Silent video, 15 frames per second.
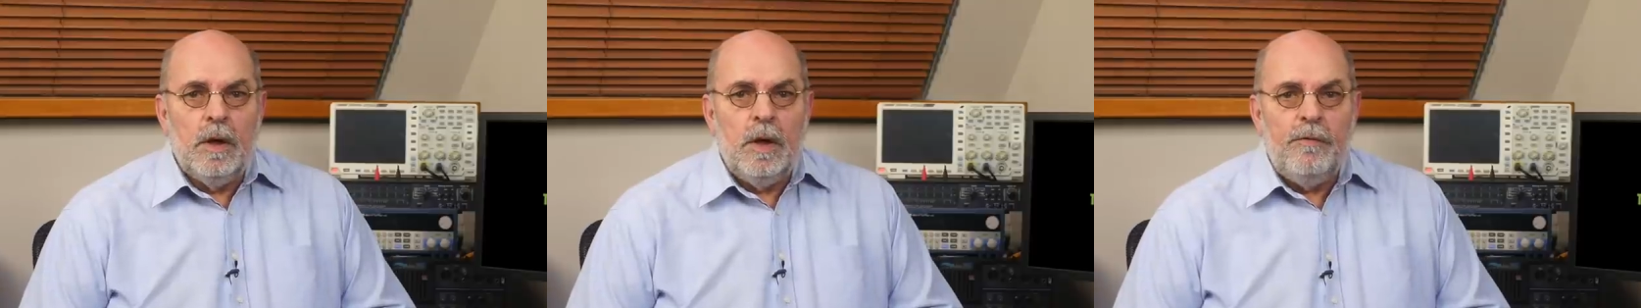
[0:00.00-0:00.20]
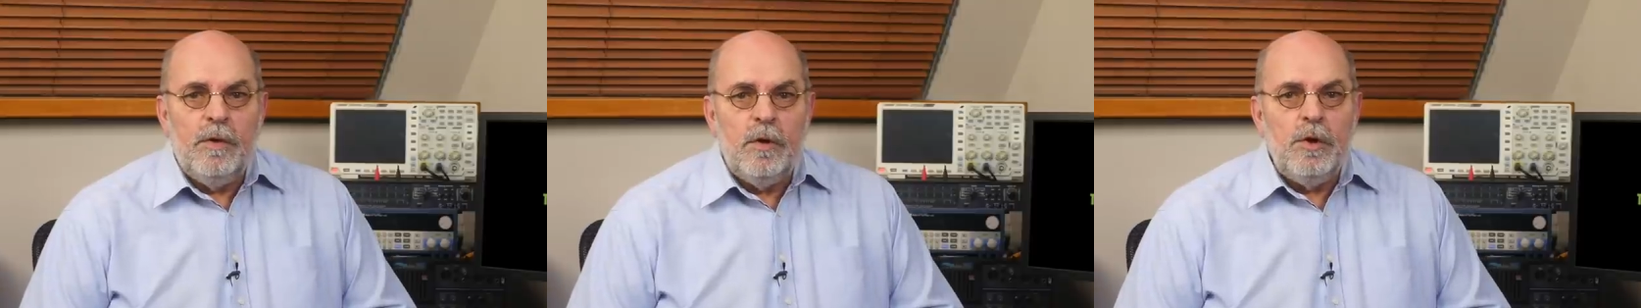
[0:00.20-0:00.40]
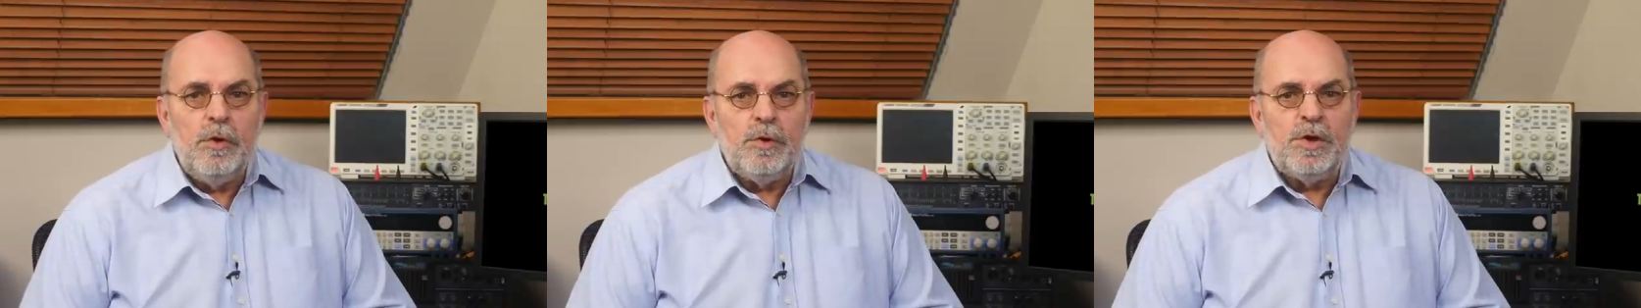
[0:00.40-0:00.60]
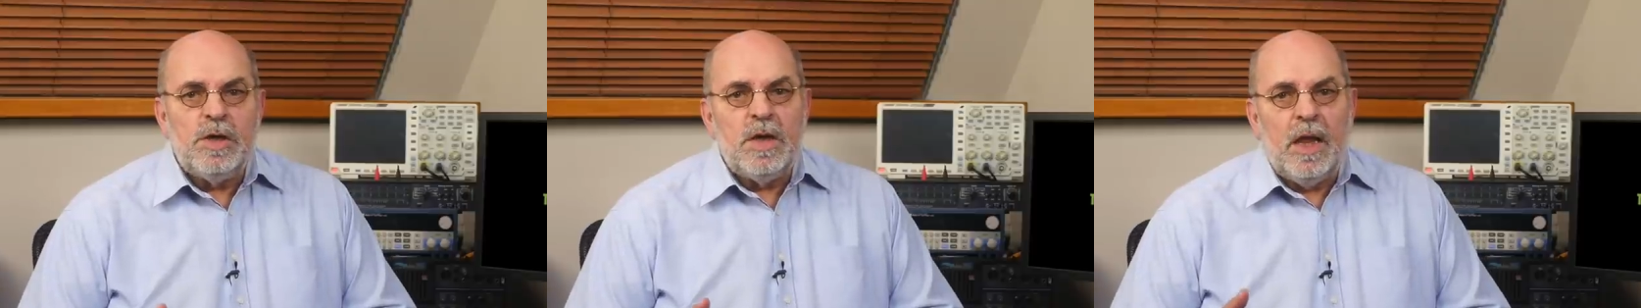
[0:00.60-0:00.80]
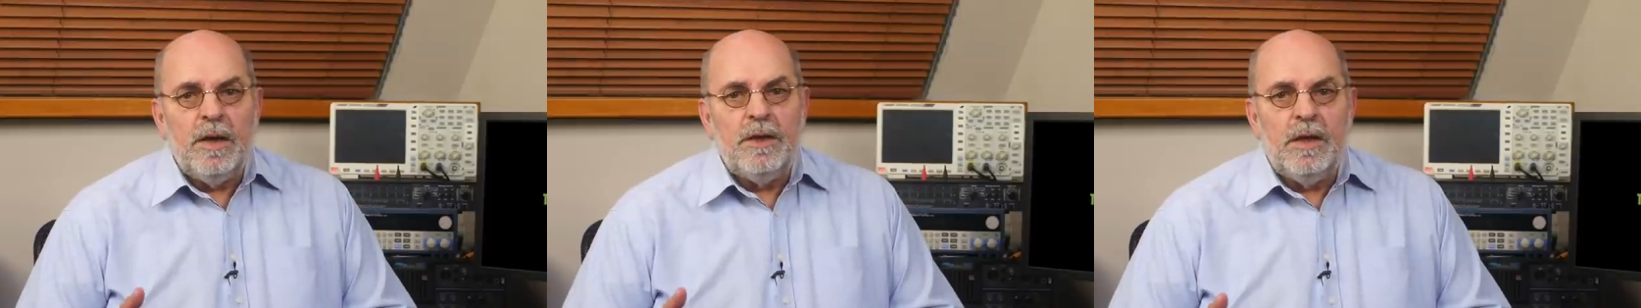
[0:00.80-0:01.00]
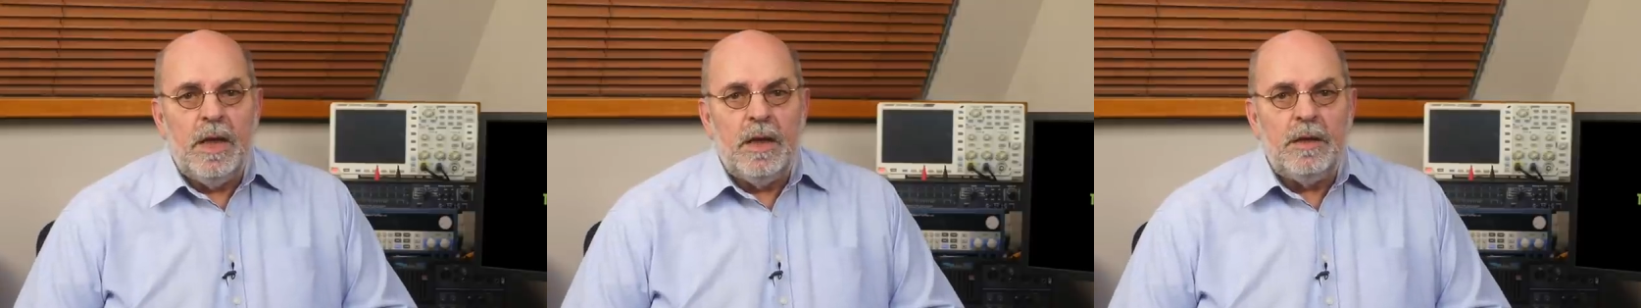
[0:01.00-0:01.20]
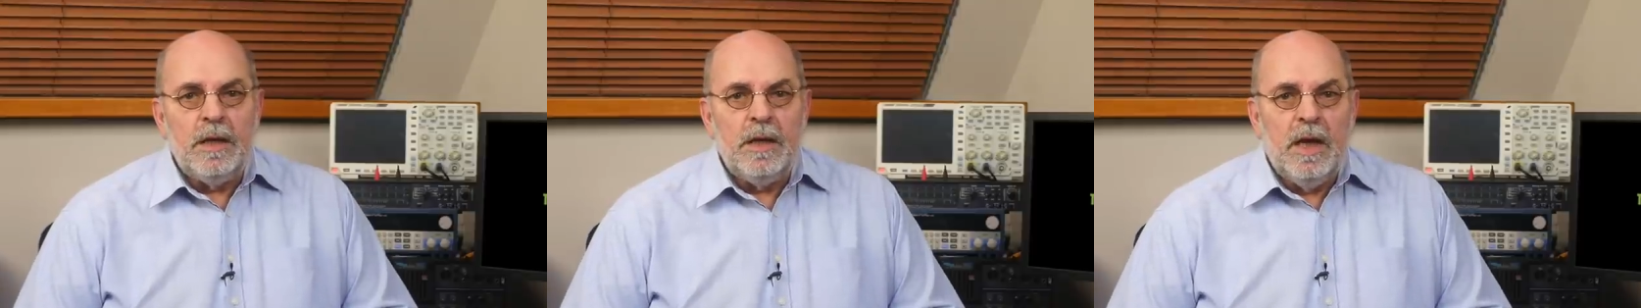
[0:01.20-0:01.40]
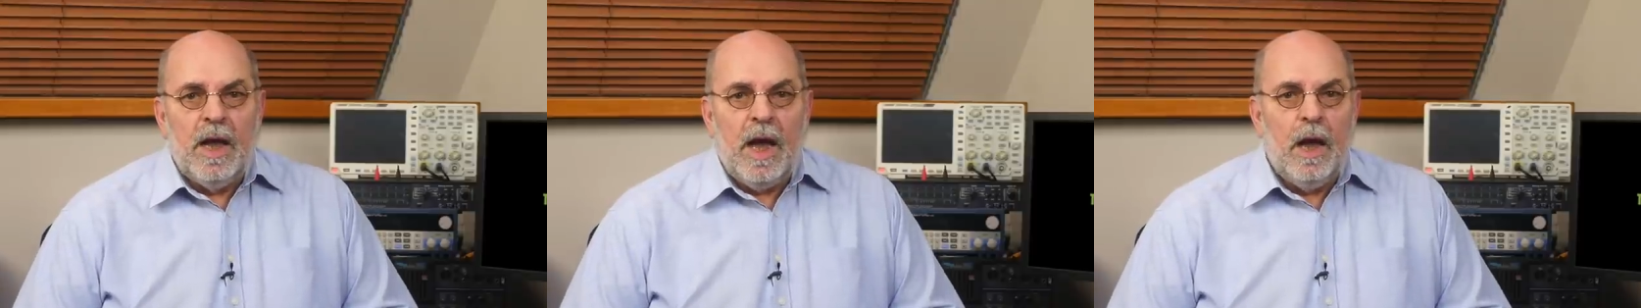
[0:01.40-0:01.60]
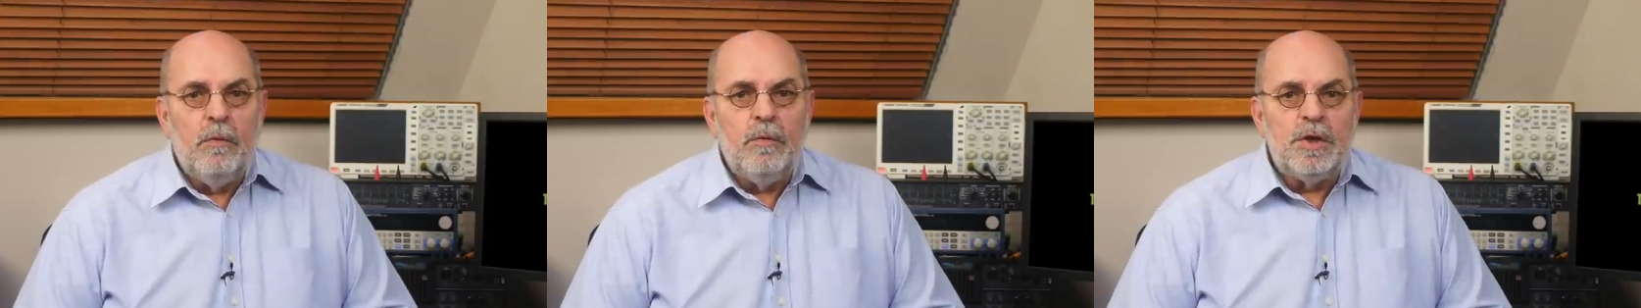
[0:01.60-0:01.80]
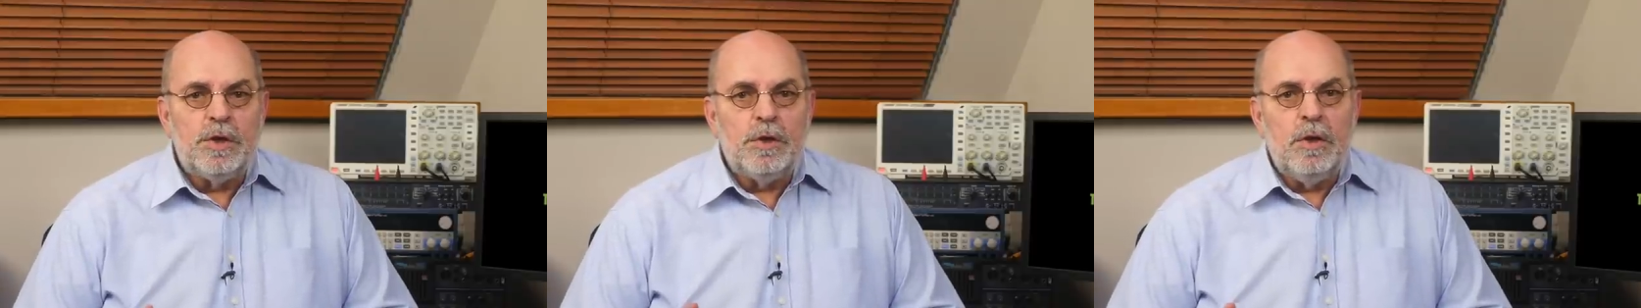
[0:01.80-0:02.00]
If you use it like that, I
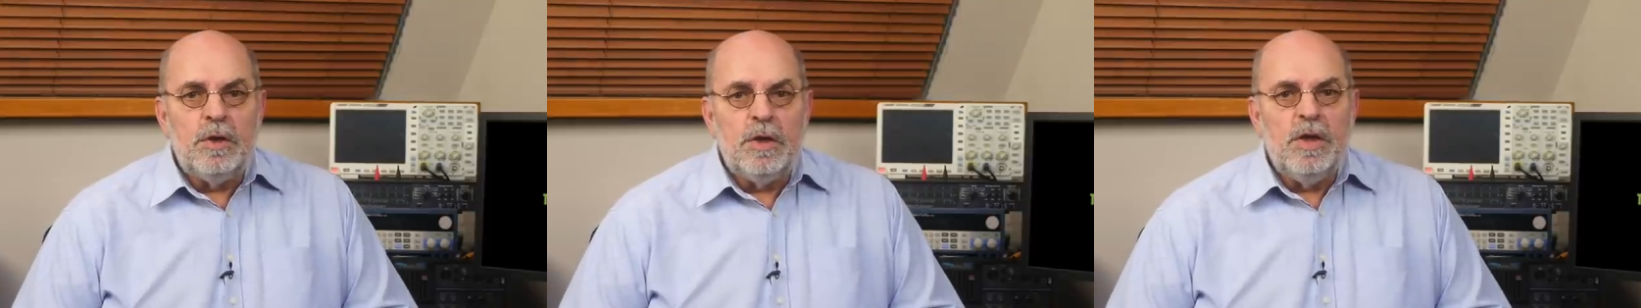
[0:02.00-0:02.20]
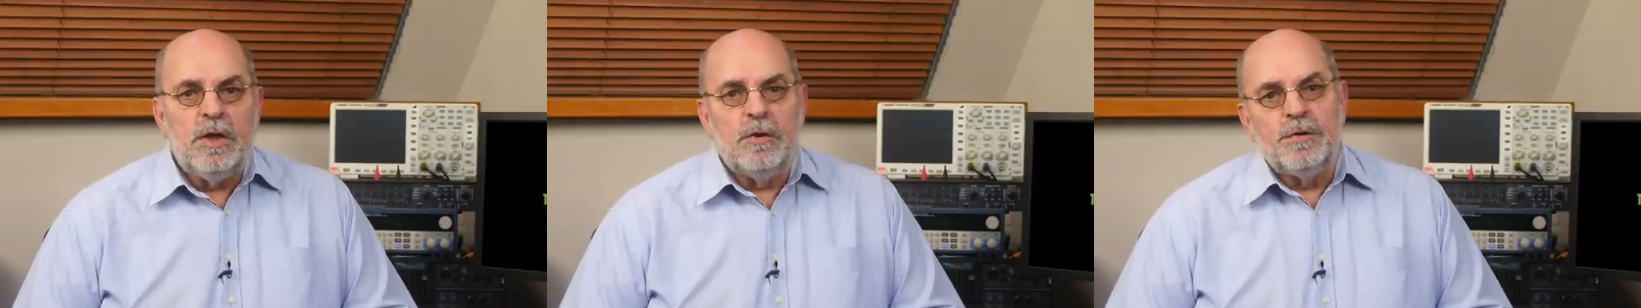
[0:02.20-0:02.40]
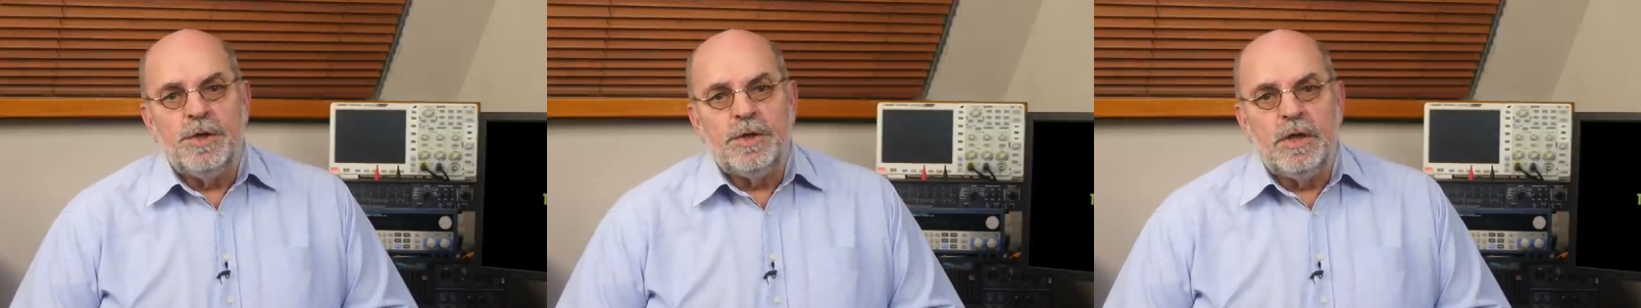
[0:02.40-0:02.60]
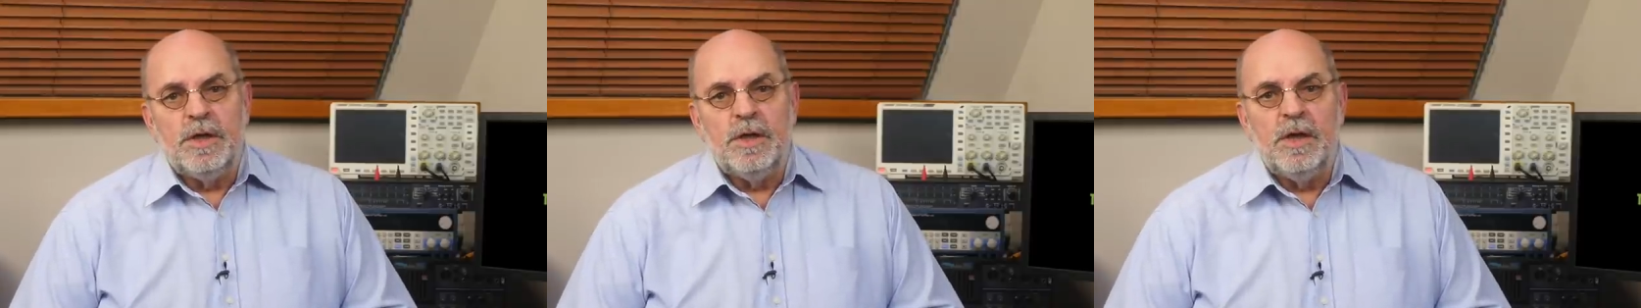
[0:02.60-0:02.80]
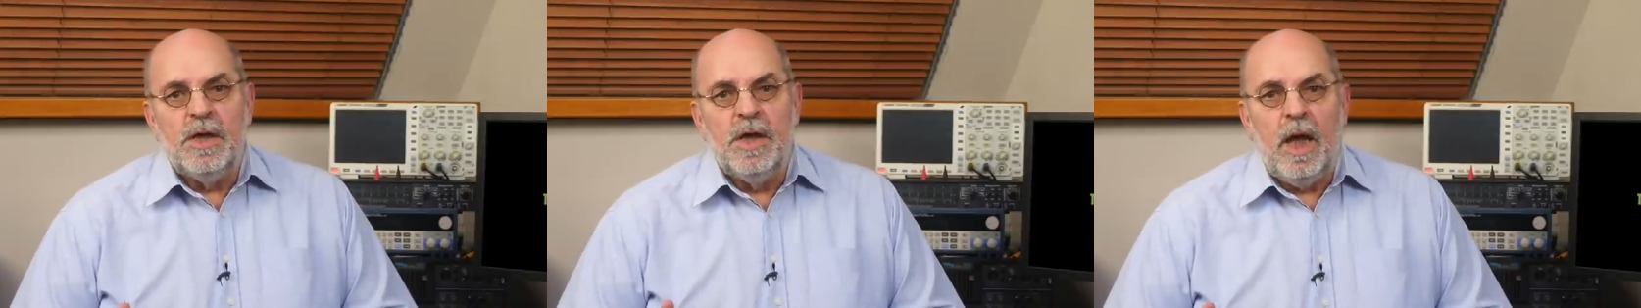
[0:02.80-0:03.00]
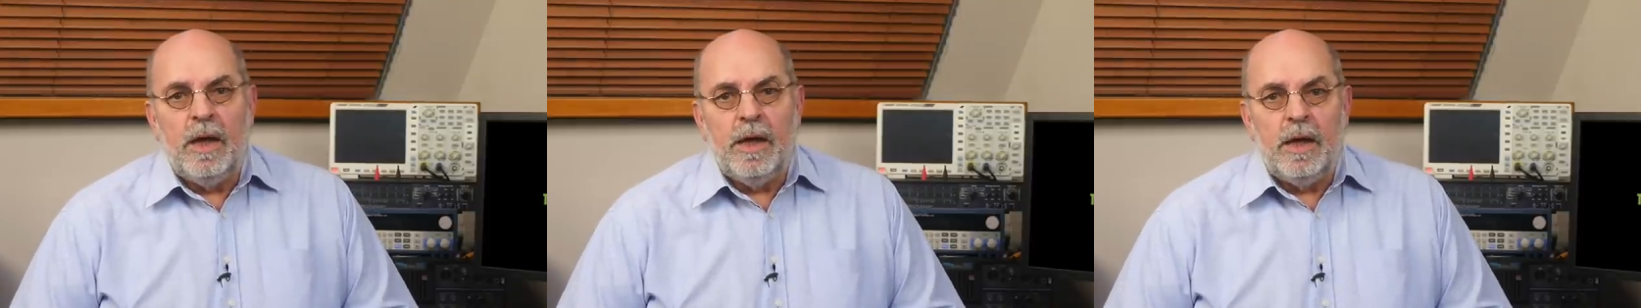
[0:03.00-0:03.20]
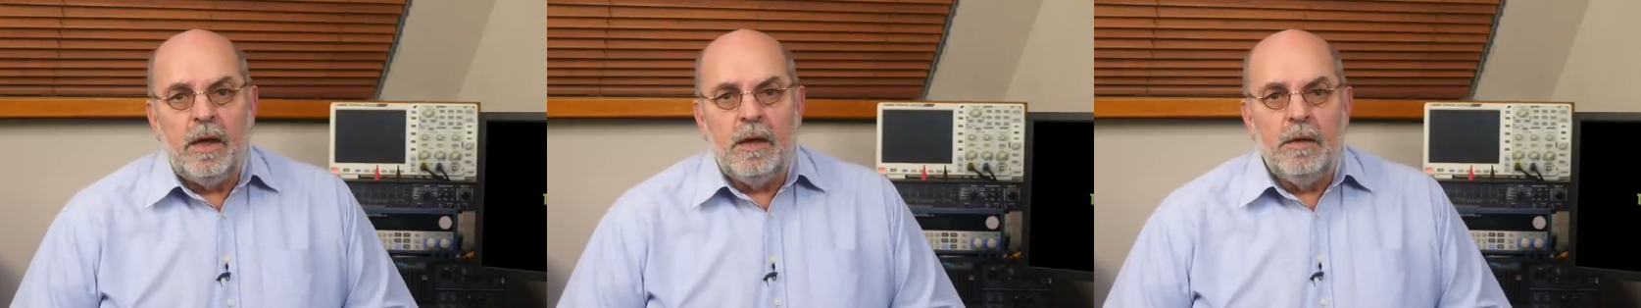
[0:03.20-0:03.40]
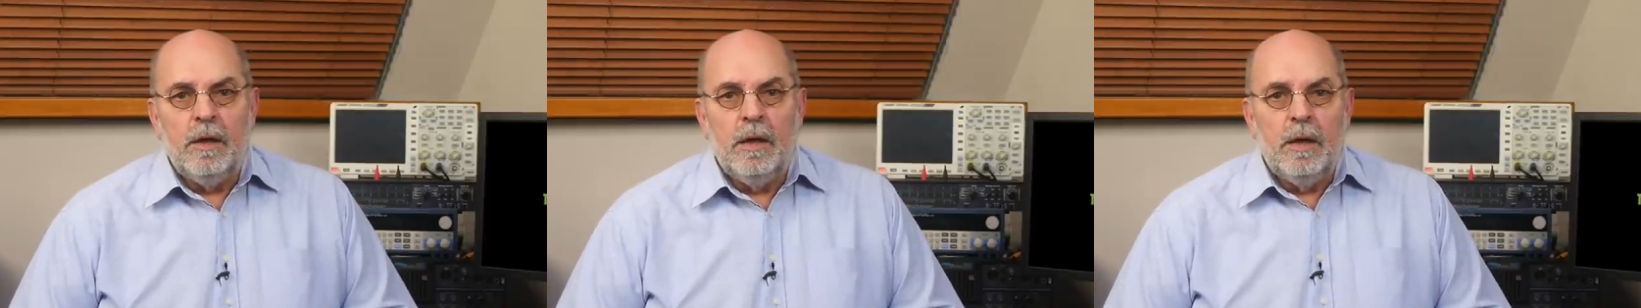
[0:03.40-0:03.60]
would certainly consider the Gaia.